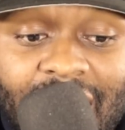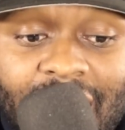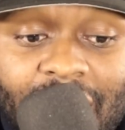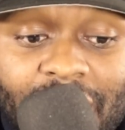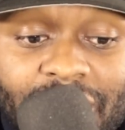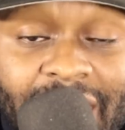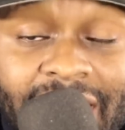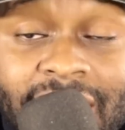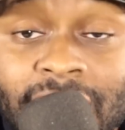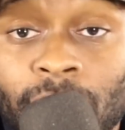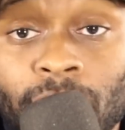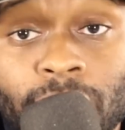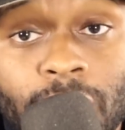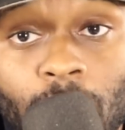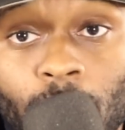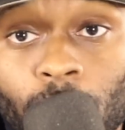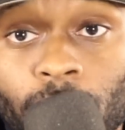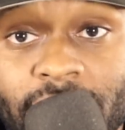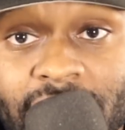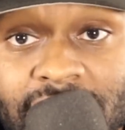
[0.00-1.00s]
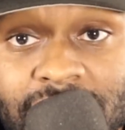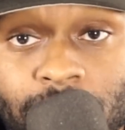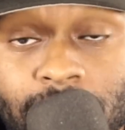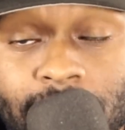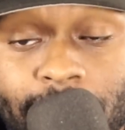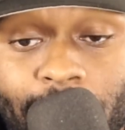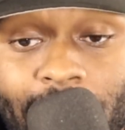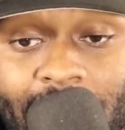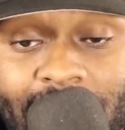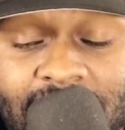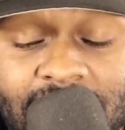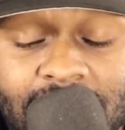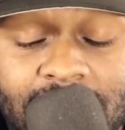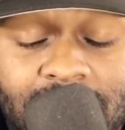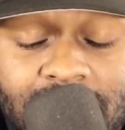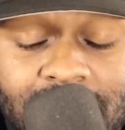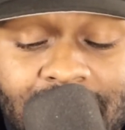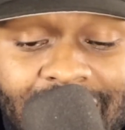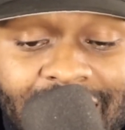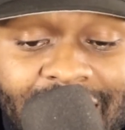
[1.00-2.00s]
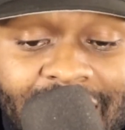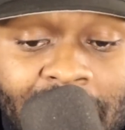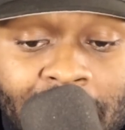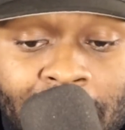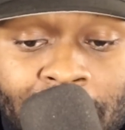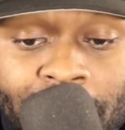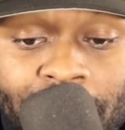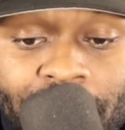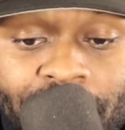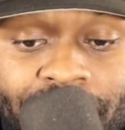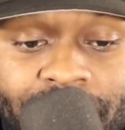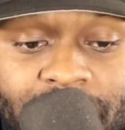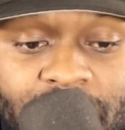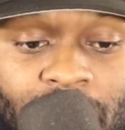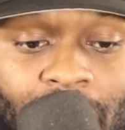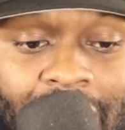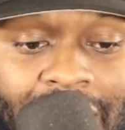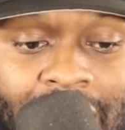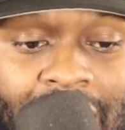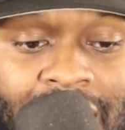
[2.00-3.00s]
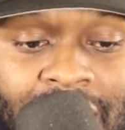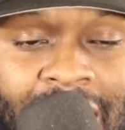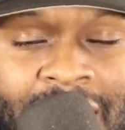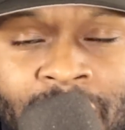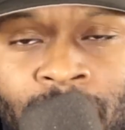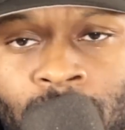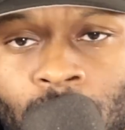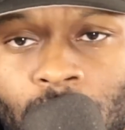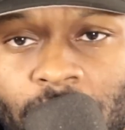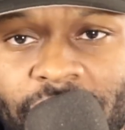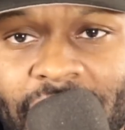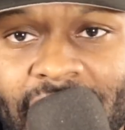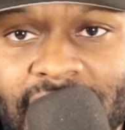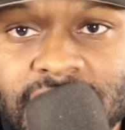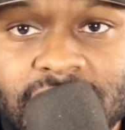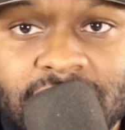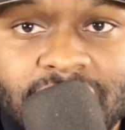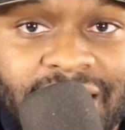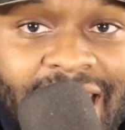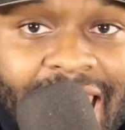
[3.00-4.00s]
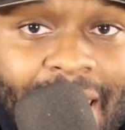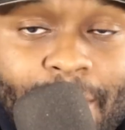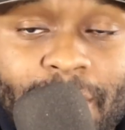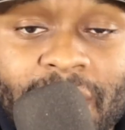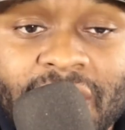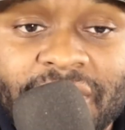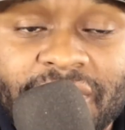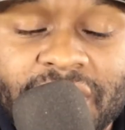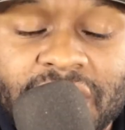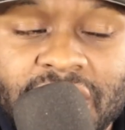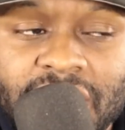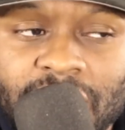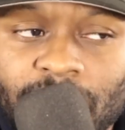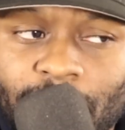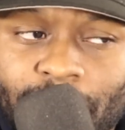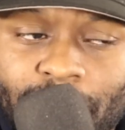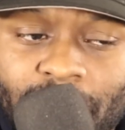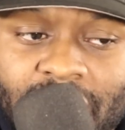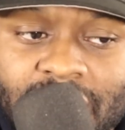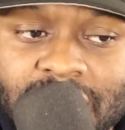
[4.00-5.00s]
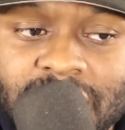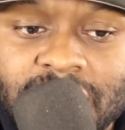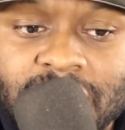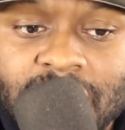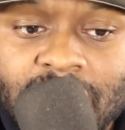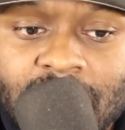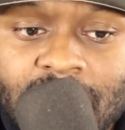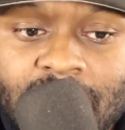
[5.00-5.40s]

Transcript: They don't know when he's going to practice. I don't know if that's that big of a deal, but